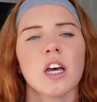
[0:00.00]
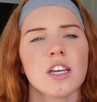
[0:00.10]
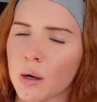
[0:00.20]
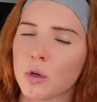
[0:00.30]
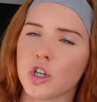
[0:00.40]

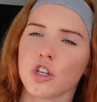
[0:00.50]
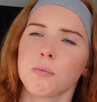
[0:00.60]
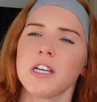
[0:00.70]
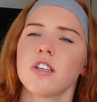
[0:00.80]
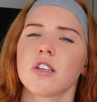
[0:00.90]
It would just
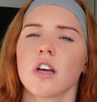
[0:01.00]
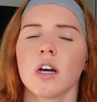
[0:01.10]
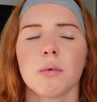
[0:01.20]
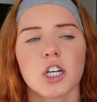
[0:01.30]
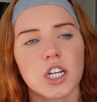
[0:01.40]
be so
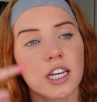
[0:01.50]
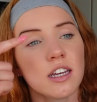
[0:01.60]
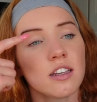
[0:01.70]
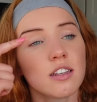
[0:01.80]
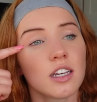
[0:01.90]
much
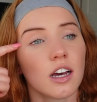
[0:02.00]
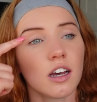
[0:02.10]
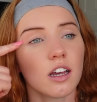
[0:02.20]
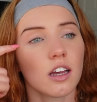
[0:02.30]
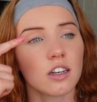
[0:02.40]
easier
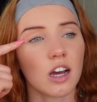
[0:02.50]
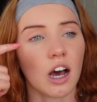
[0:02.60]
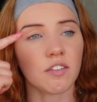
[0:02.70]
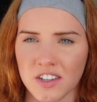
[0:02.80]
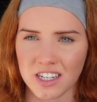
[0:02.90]
to
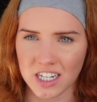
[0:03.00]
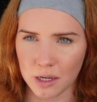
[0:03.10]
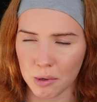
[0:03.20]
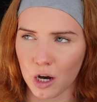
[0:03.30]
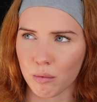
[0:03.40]
have a city
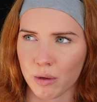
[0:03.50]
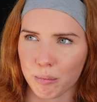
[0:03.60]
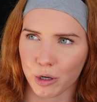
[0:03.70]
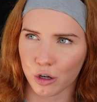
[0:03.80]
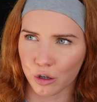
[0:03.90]
apartment
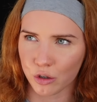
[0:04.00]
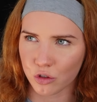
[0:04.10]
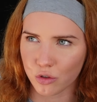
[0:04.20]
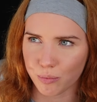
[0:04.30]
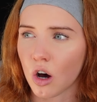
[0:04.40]

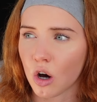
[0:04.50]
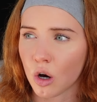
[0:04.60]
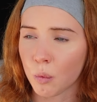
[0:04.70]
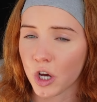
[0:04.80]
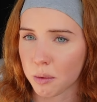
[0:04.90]
because
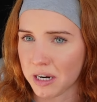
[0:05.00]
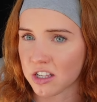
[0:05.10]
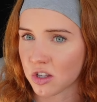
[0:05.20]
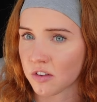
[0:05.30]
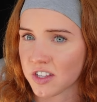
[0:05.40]
our workplace
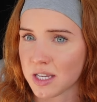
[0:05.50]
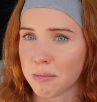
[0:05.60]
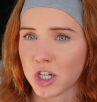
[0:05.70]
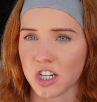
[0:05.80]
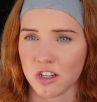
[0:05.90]
is obviously
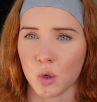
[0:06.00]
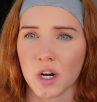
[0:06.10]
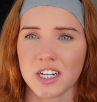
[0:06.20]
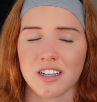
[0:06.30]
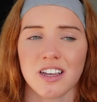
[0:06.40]
Manchester
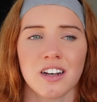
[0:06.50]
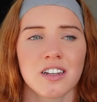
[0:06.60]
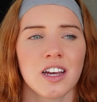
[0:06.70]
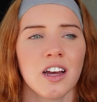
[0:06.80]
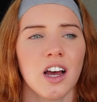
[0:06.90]
Aquatic
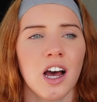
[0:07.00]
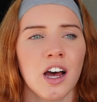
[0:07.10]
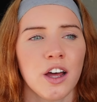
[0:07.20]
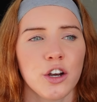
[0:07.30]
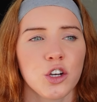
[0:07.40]
Centre
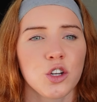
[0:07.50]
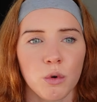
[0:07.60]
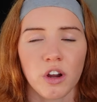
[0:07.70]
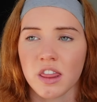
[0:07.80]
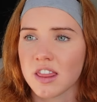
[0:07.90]
and
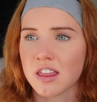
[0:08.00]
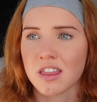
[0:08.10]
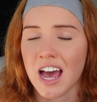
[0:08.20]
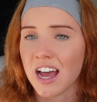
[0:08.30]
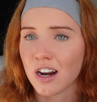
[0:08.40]
we're in
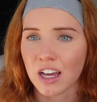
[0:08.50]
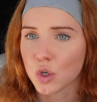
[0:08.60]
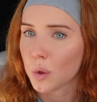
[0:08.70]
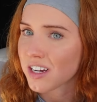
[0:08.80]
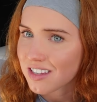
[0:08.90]
there like
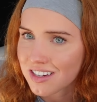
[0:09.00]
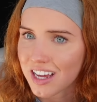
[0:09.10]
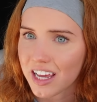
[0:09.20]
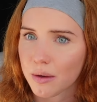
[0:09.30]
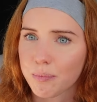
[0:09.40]
twice a day.